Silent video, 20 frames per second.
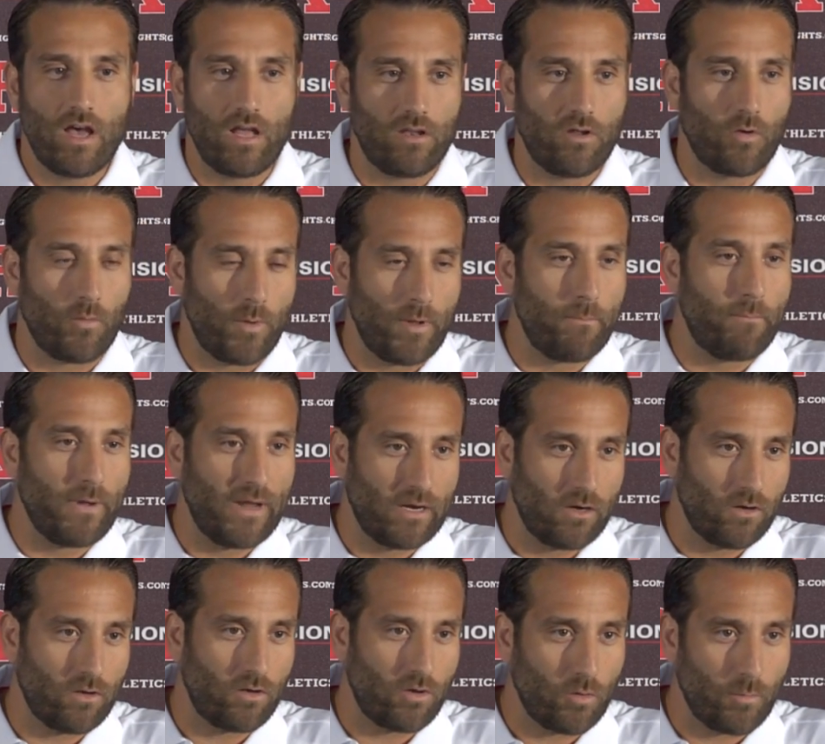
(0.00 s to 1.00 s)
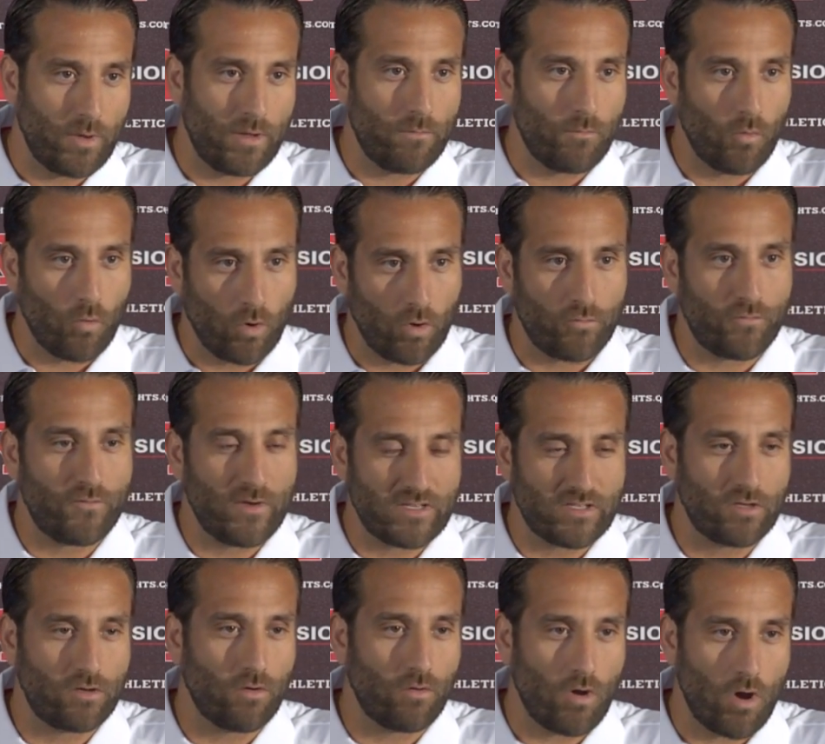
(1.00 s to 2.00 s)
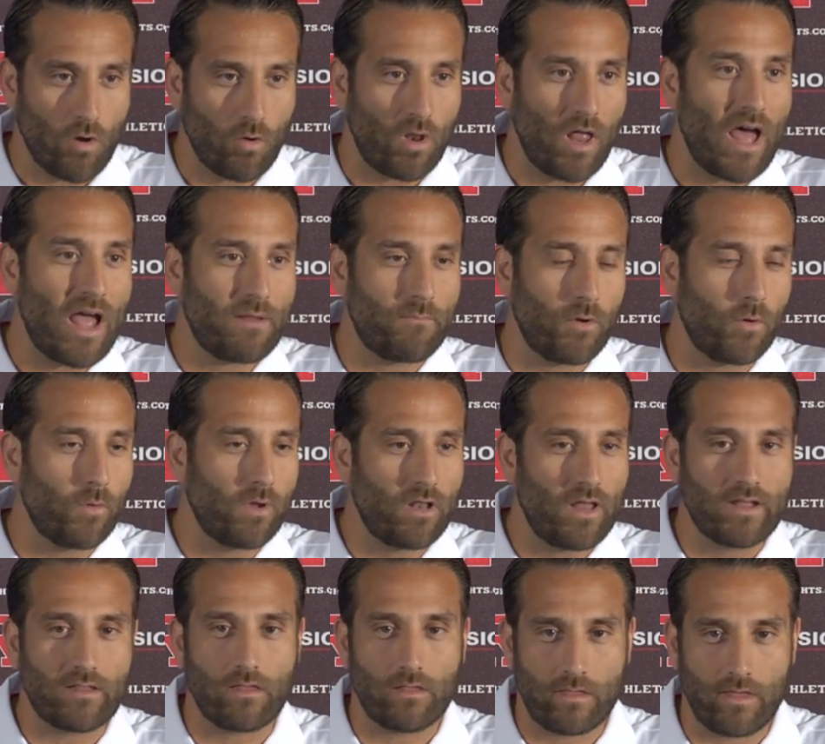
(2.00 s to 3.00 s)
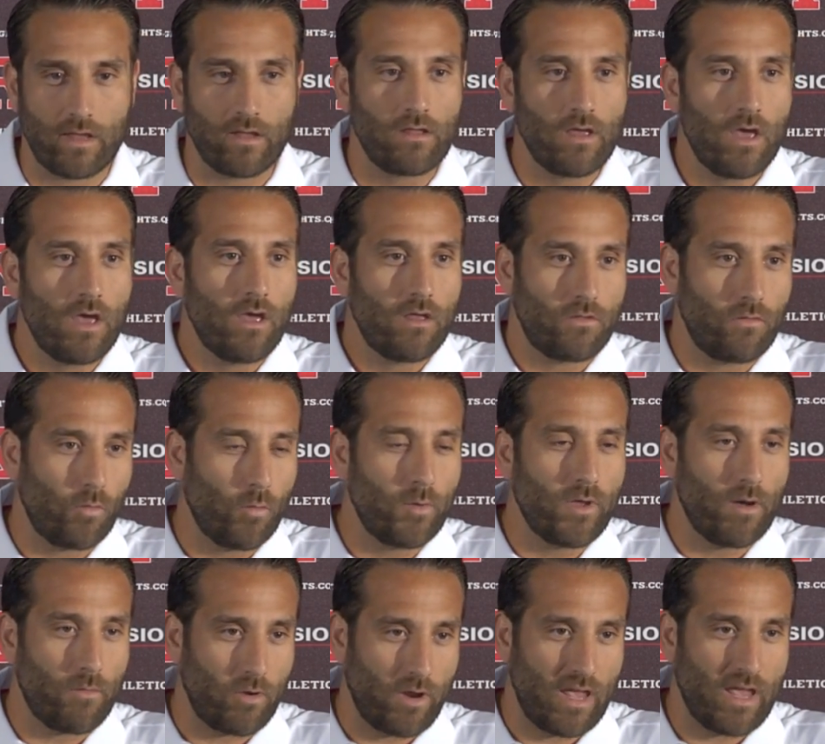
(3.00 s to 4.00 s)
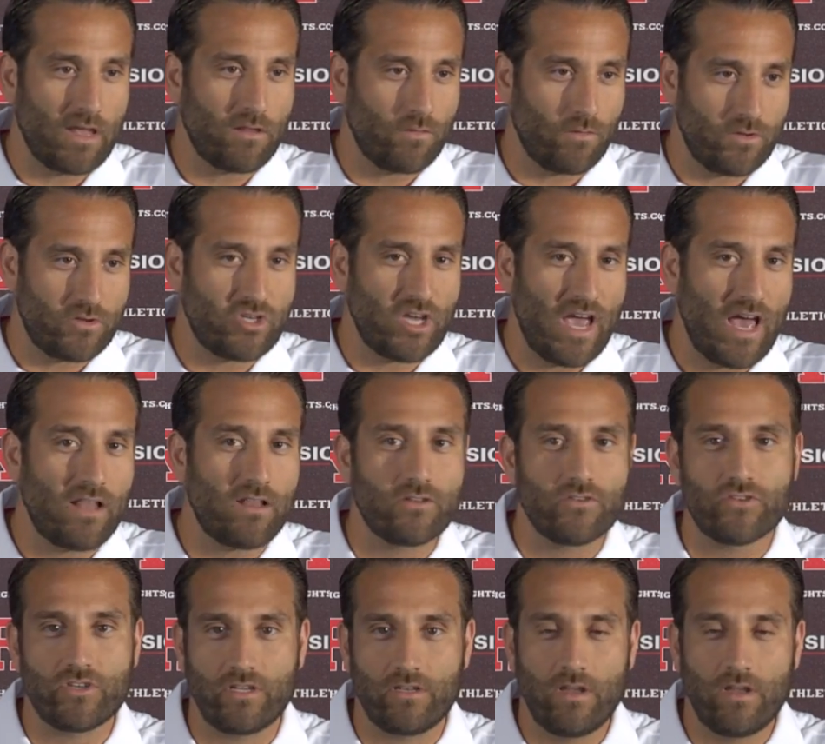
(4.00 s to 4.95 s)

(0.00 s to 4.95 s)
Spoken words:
a little bit bigger, a little bit more physical O-line, but we like to think that we'll be able to handle the challenge.